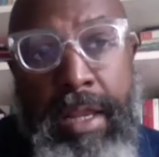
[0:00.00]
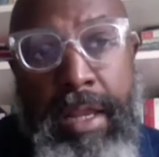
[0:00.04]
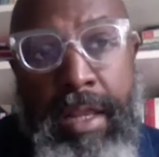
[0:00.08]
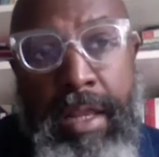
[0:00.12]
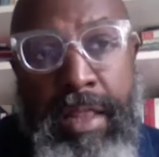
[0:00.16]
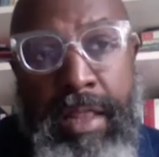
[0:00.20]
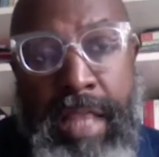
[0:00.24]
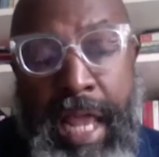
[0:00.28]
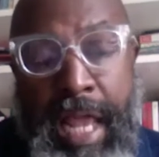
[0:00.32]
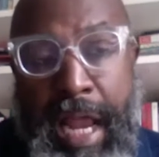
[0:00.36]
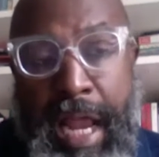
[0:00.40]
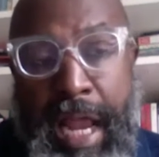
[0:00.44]

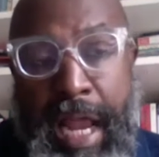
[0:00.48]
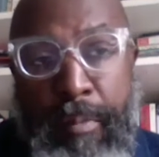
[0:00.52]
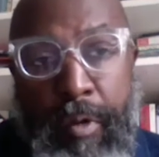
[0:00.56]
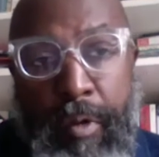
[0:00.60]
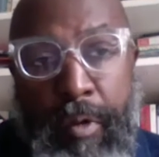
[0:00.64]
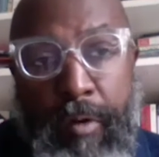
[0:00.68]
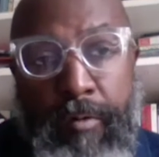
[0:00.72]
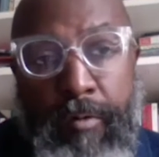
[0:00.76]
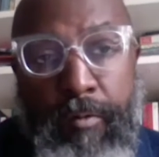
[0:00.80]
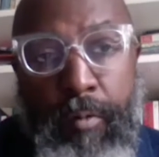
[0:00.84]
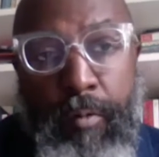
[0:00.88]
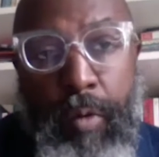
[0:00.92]
that I'm not
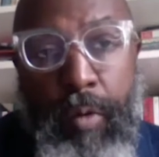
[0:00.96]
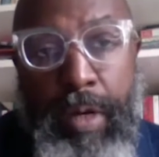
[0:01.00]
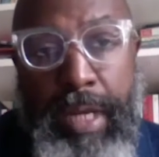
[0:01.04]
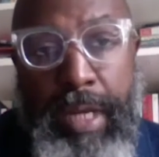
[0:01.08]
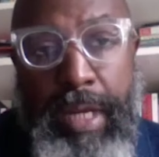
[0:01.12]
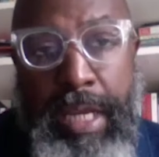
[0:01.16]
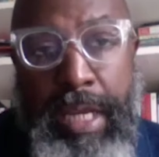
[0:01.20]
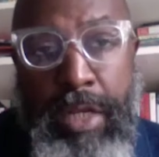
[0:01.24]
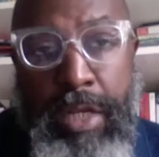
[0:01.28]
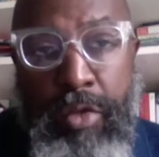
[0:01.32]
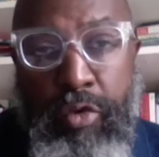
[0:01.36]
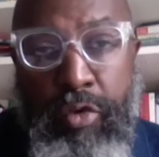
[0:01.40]
falling
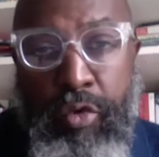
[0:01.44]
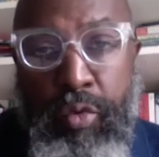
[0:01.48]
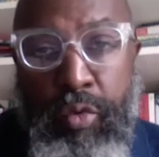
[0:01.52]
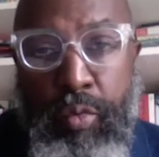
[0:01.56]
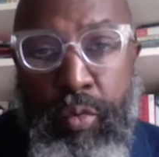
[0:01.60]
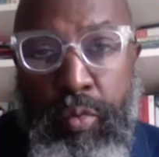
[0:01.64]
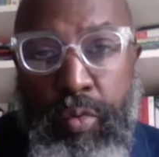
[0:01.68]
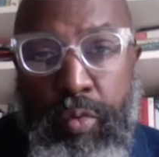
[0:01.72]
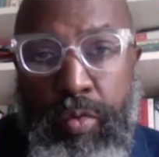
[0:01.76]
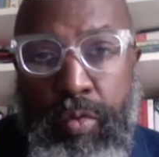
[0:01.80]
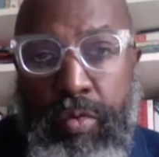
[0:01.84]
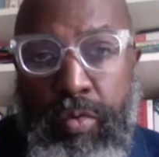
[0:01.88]

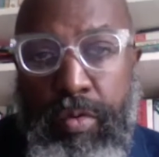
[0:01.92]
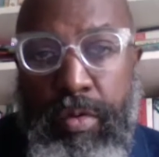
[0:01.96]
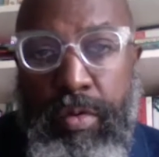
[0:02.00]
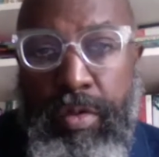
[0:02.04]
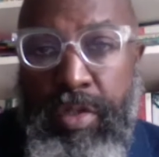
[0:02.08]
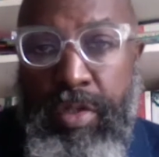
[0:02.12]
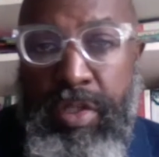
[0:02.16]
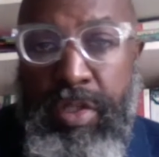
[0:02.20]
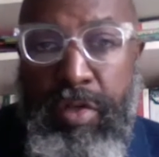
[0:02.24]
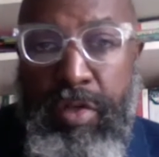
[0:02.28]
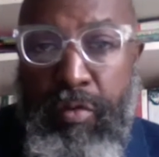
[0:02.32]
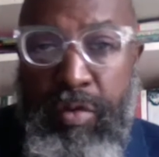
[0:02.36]
into
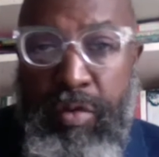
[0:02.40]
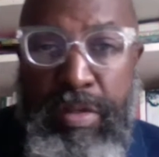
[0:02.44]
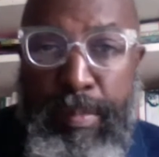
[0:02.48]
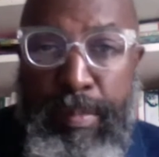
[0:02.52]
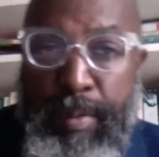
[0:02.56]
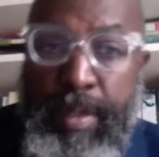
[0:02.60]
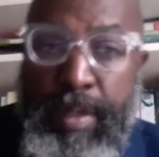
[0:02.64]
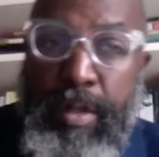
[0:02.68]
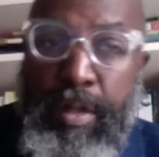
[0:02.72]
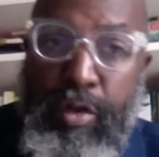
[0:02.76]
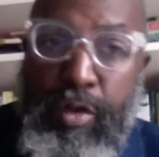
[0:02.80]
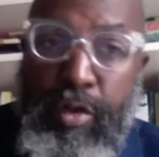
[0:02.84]
stereotypical